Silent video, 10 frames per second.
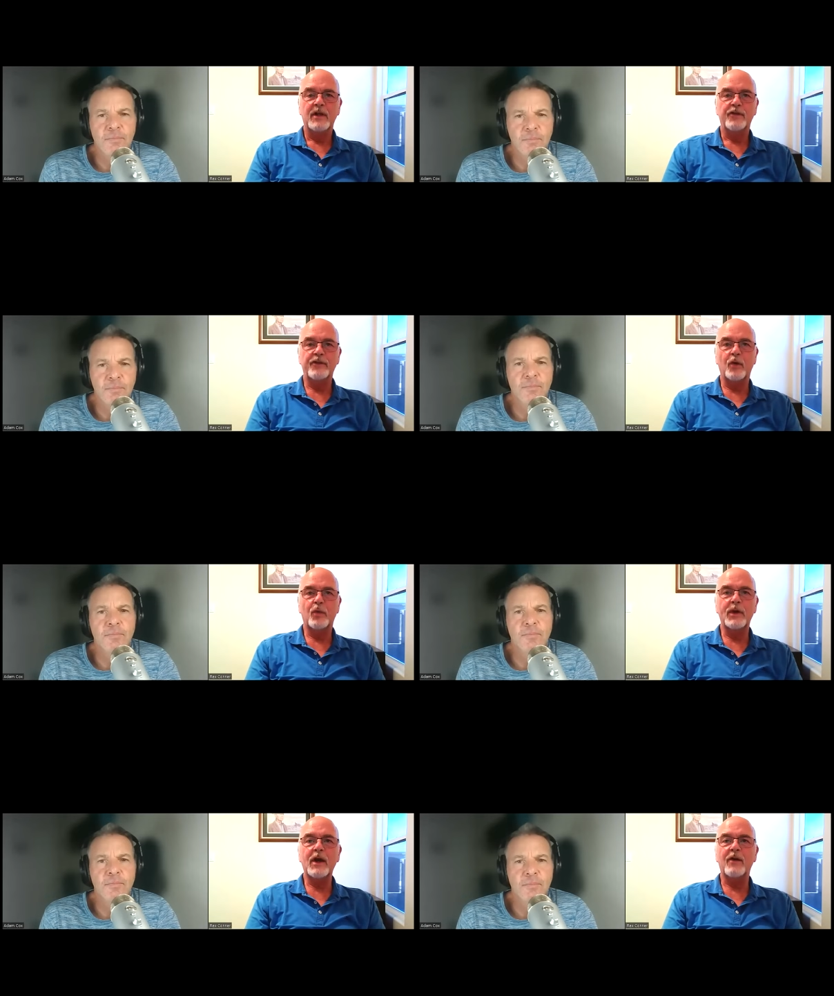Speaker 1: So
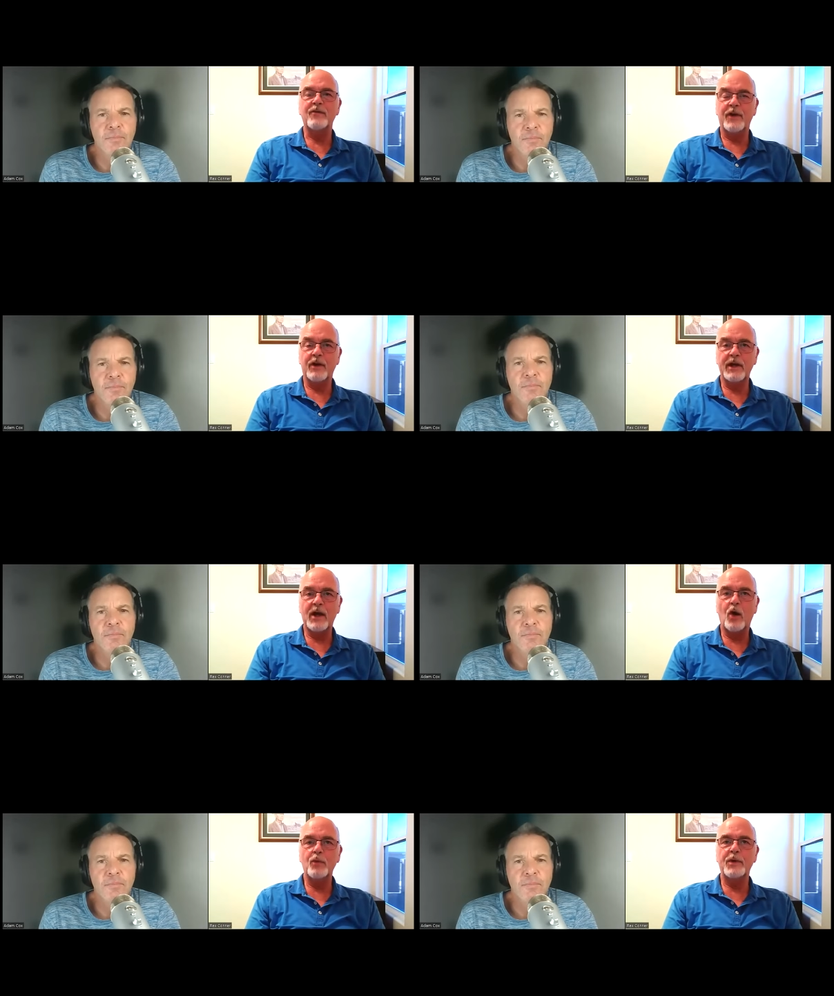we are
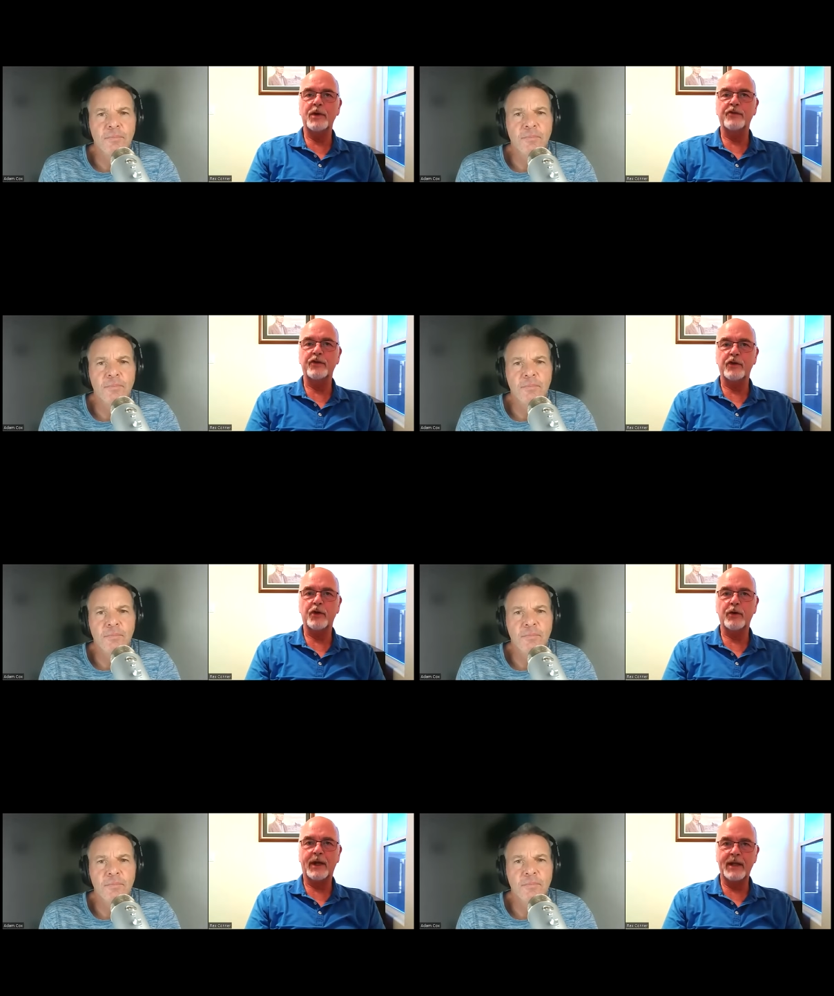very open to
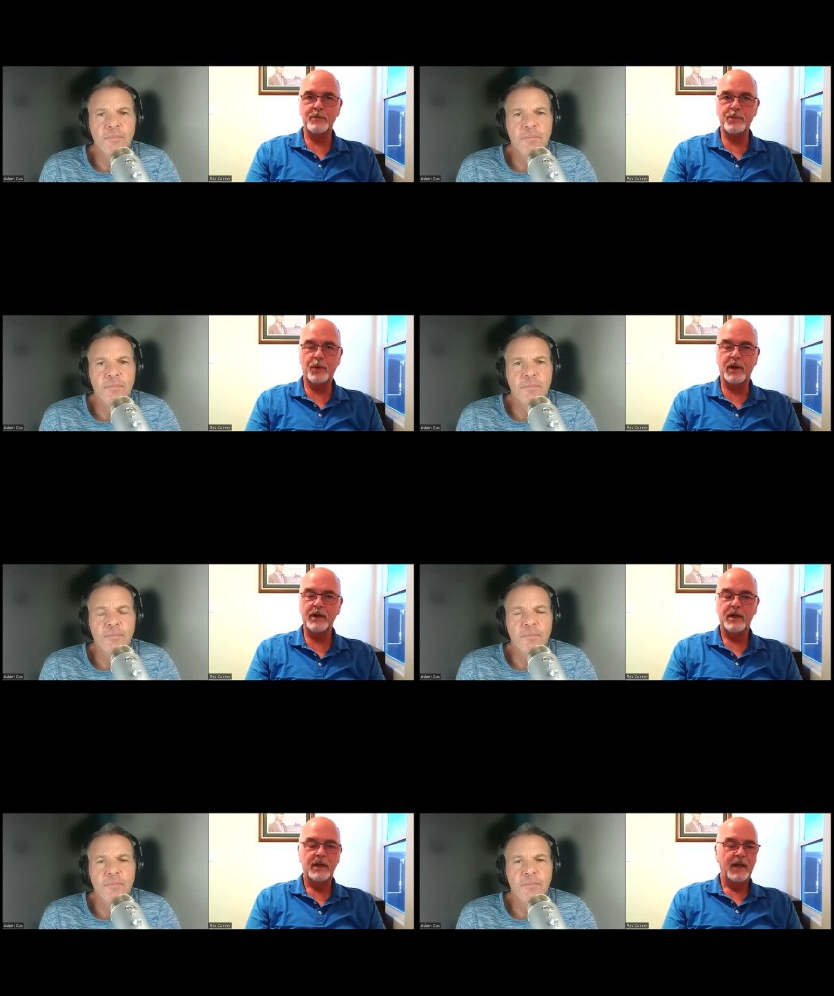your input.
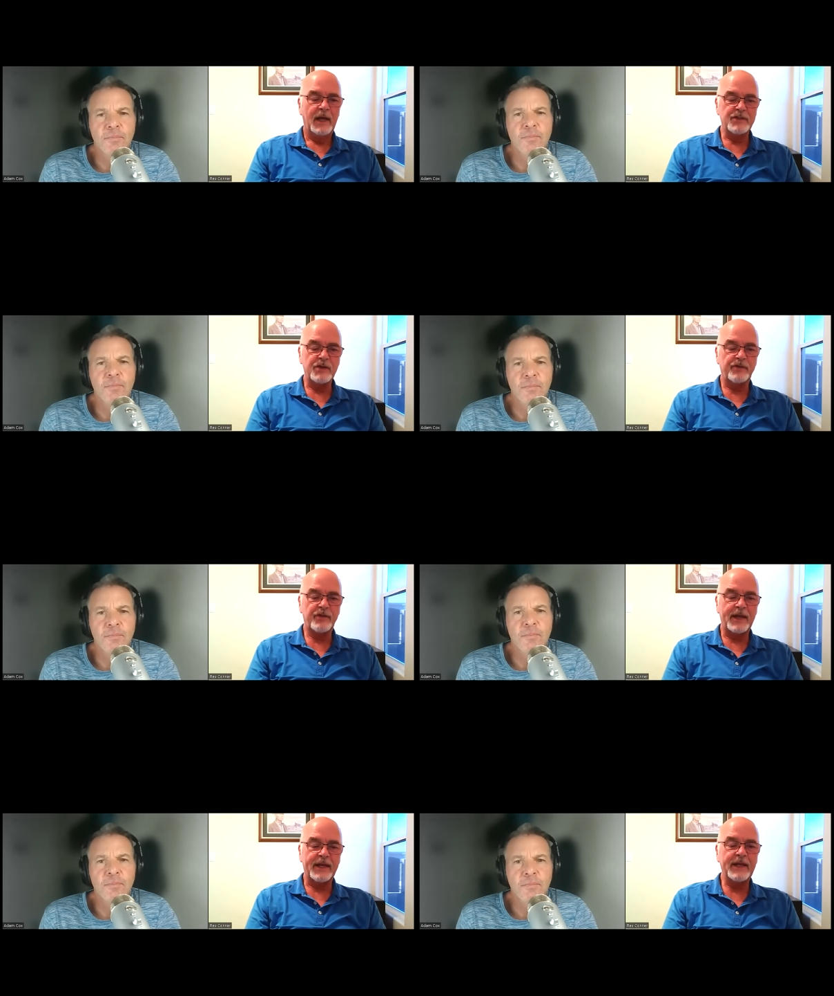And just like